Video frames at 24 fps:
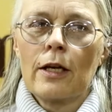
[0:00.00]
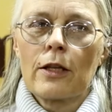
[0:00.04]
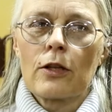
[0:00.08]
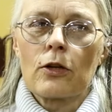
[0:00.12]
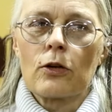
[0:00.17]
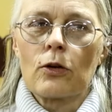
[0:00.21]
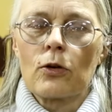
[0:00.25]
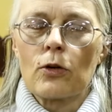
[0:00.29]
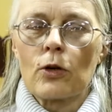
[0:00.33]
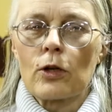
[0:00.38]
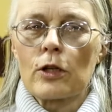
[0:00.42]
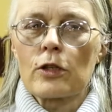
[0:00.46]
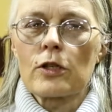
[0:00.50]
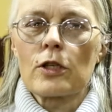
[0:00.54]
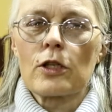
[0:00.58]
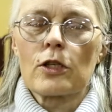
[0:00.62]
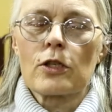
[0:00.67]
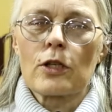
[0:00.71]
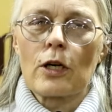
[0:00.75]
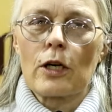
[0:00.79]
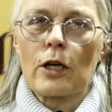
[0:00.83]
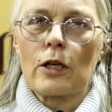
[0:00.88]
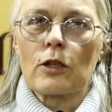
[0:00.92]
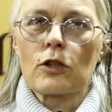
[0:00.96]
the
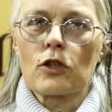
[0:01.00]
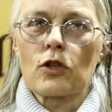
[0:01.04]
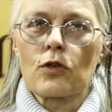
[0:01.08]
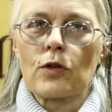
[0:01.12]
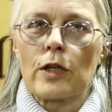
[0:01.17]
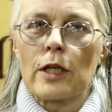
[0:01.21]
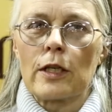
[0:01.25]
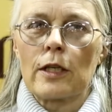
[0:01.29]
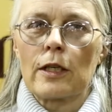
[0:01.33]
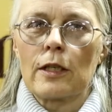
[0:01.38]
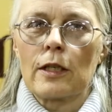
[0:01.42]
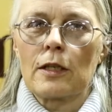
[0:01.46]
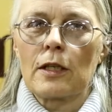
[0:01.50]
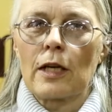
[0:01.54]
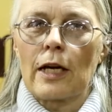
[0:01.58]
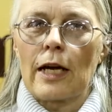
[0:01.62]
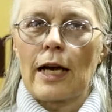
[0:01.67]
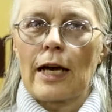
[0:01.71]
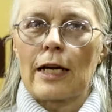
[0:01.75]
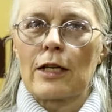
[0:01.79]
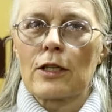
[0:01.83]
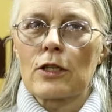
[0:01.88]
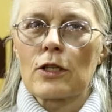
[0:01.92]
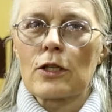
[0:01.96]
horses aren't treated
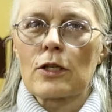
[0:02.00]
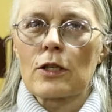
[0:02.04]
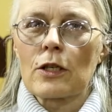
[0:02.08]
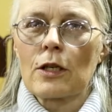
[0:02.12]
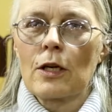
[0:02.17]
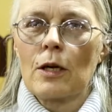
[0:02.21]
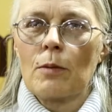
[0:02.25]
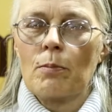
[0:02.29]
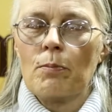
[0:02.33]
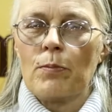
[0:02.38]
as